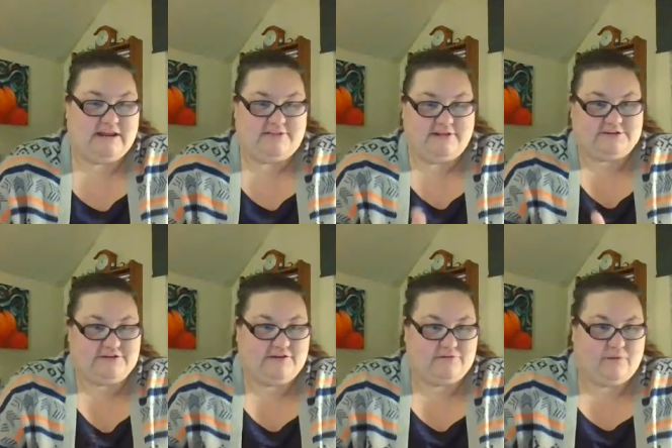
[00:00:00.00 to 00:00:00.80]
and I think
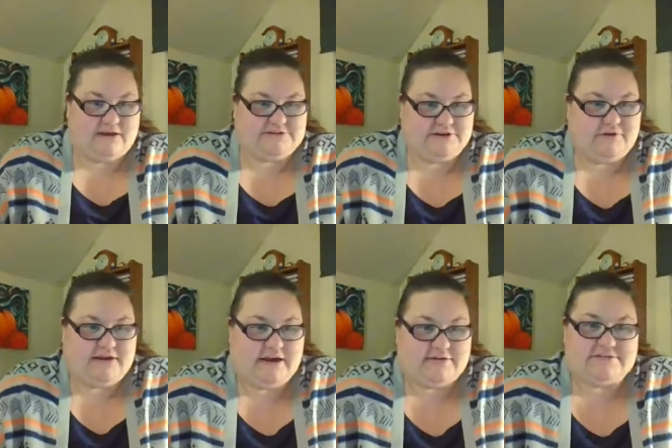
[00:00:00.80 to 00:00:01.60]
she's watching
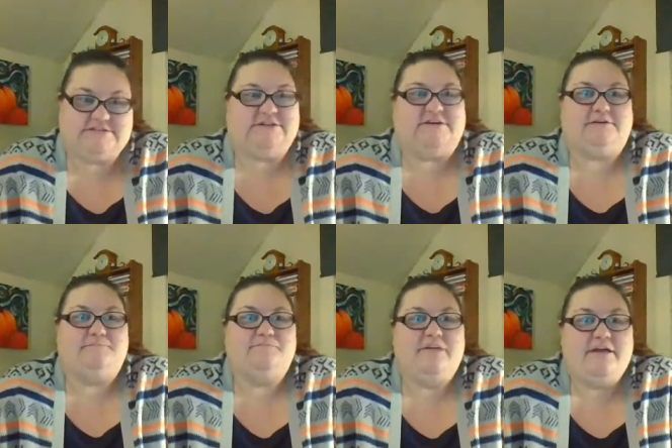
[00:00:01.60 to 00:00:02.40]
right now still.